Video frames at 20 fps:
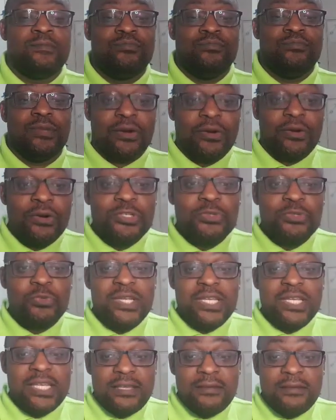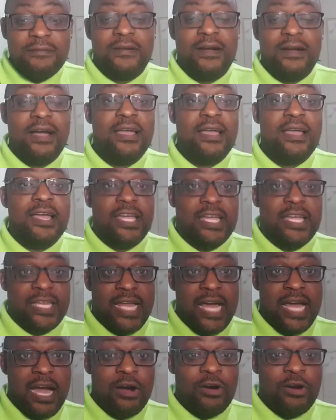because we differ in
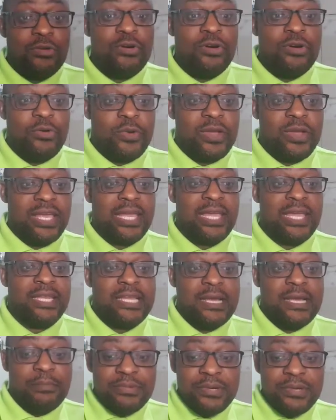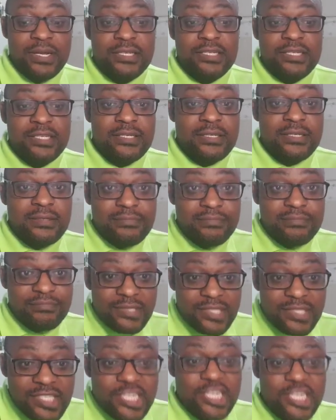how we interpret
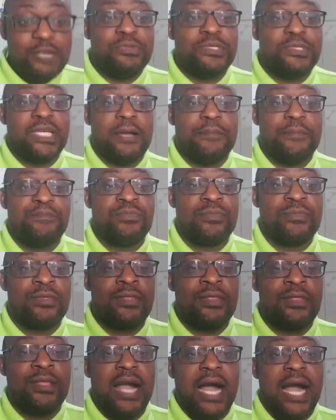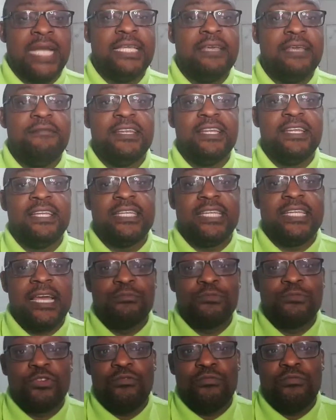scripture. And even in
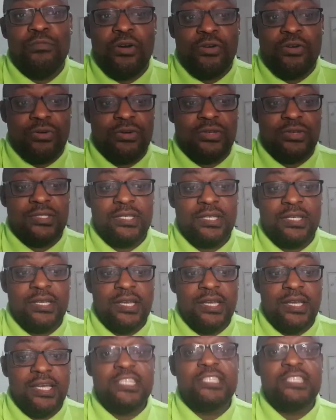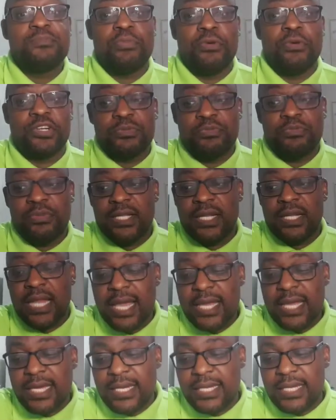terms of morals, it's possibly
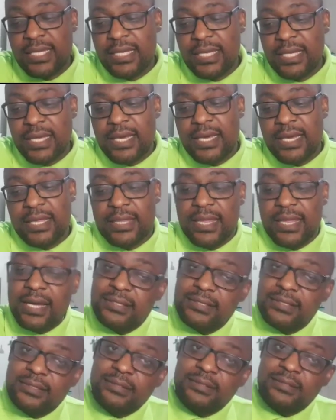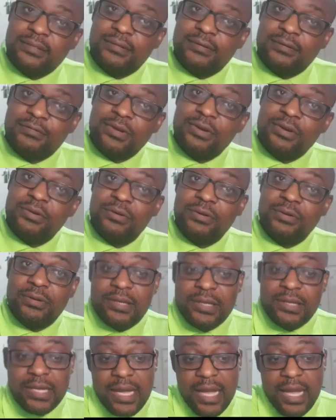likely that we'll
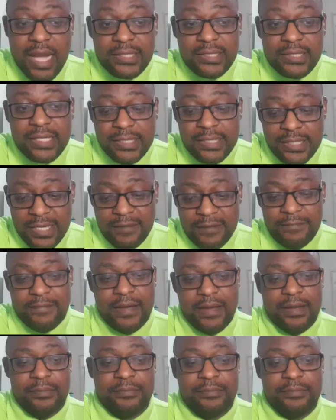actually differ.